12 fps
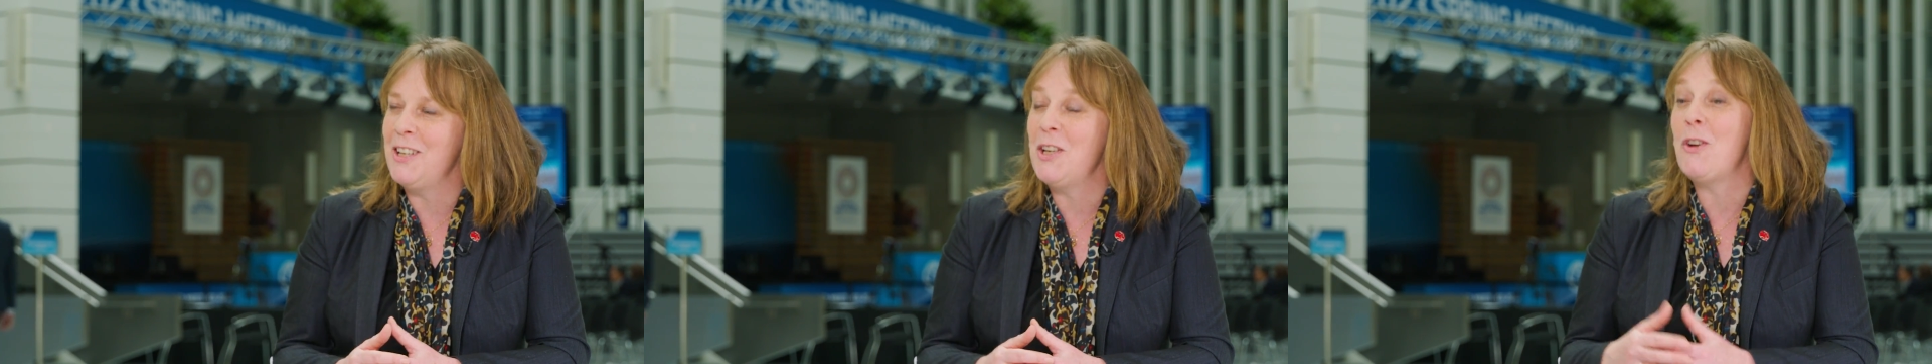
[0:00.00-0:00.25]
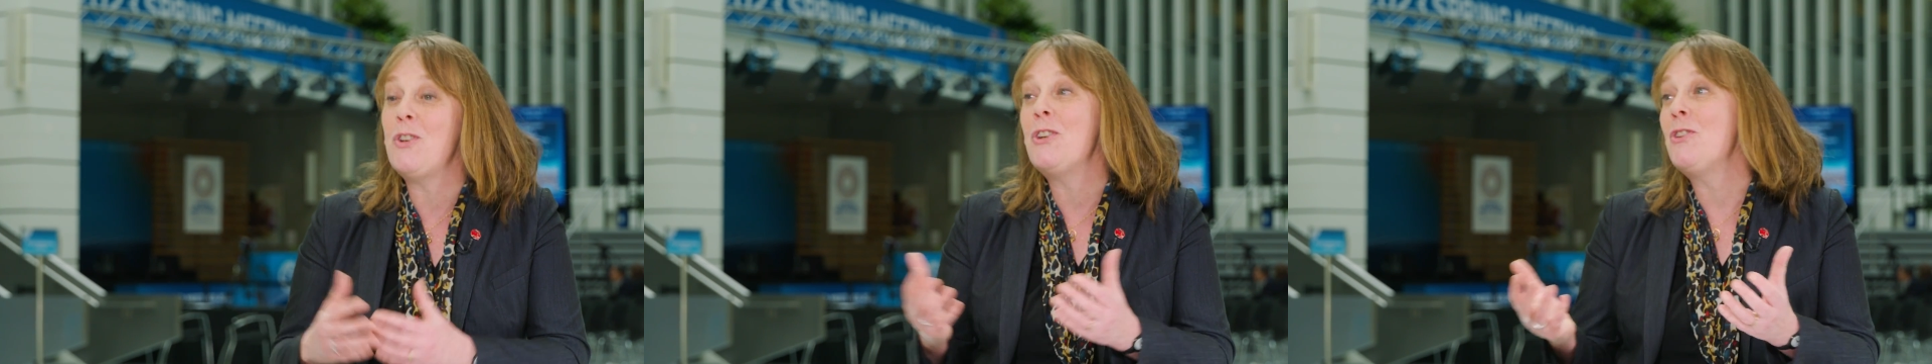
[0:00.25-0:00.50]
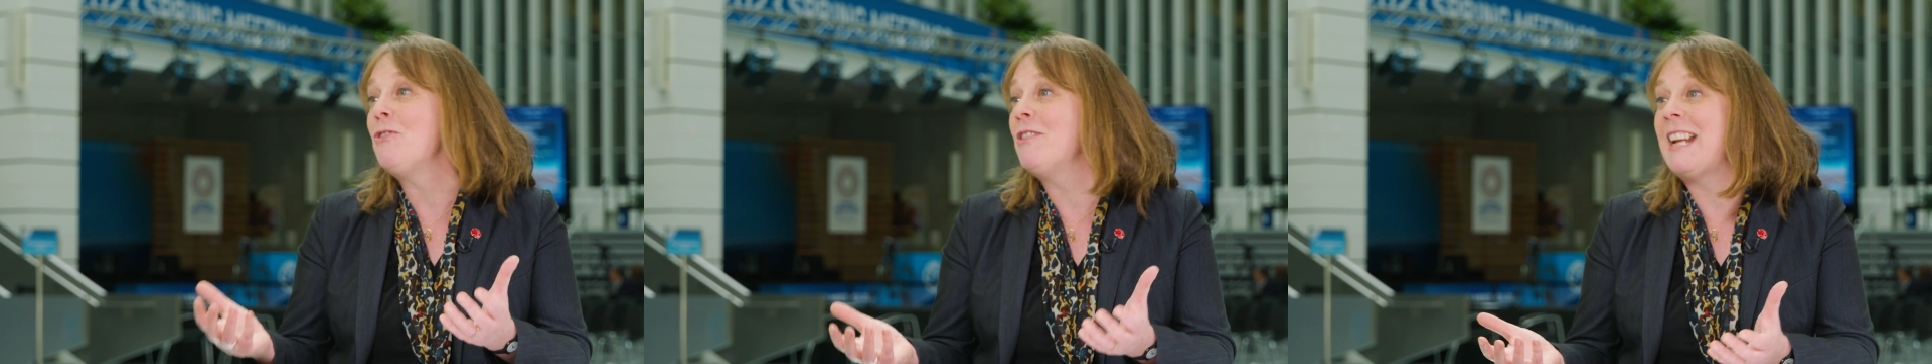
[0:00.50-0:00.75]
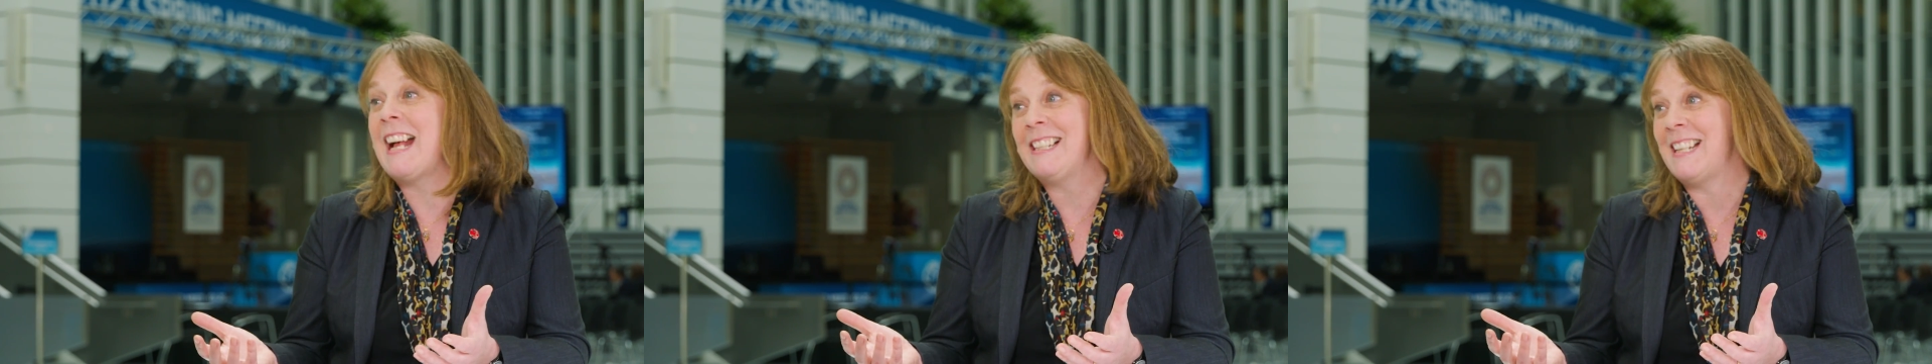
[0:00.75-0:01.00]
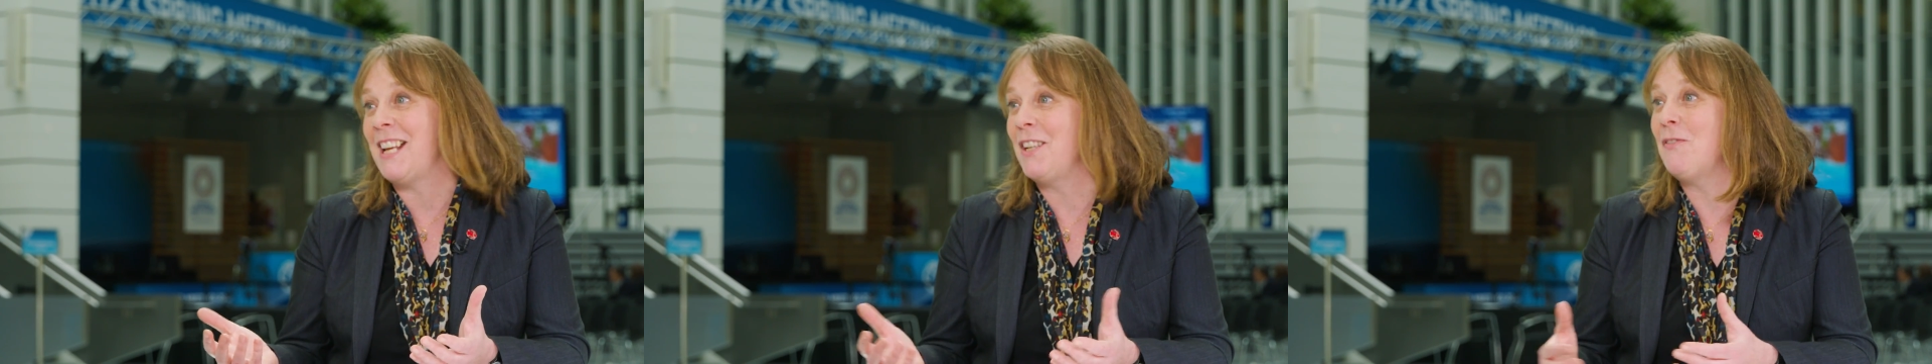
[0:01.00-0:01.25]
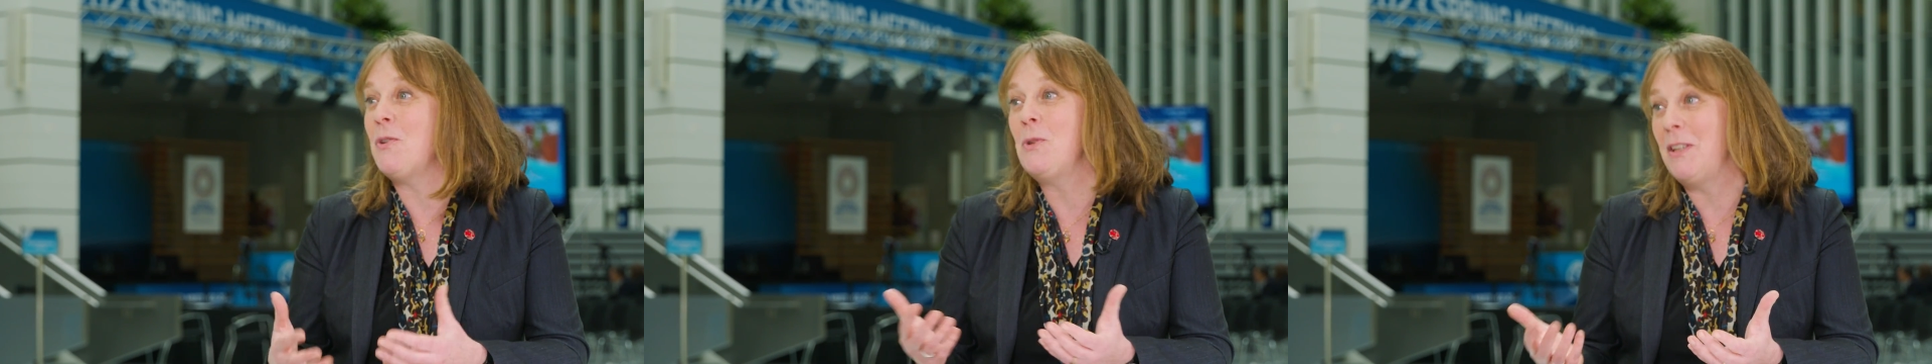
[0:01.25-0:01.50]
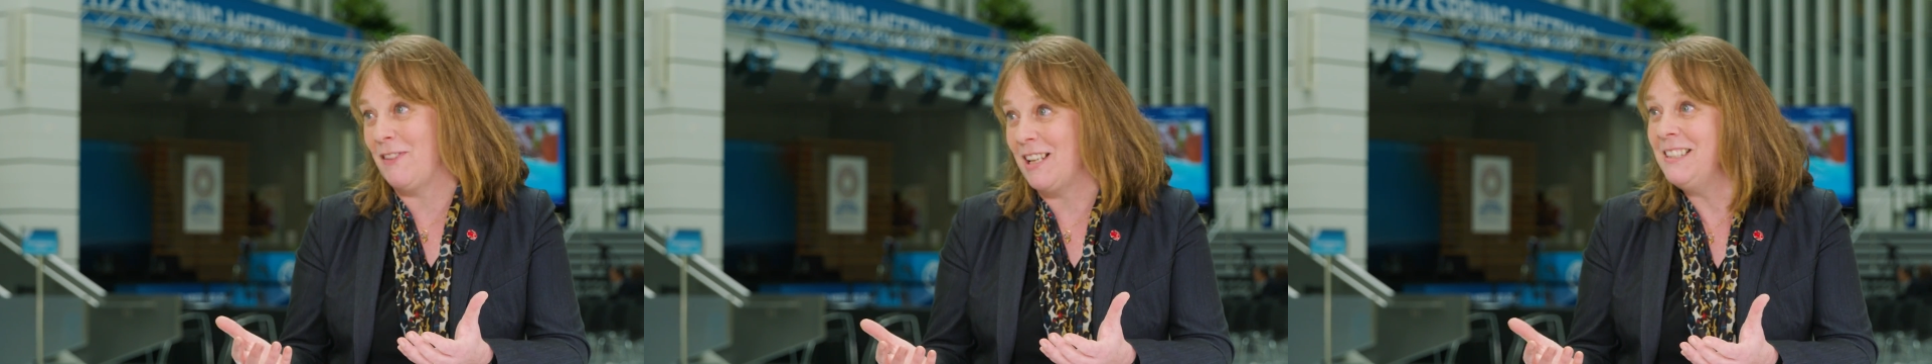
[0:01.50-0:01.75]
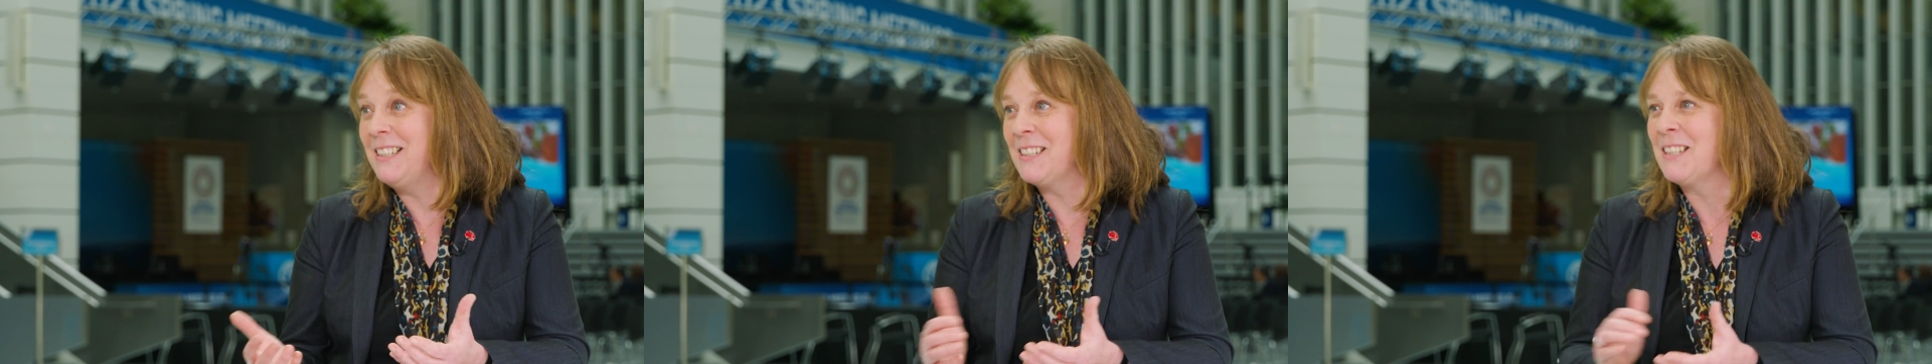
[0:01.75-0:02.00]
You know, children are an asset for all of
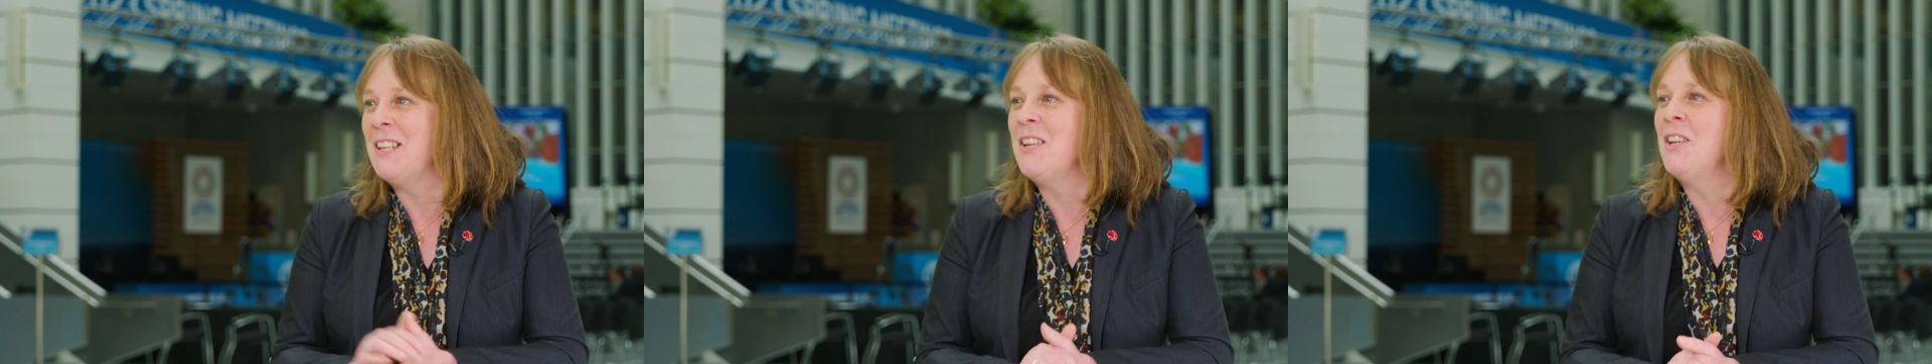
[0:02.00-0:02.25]
us.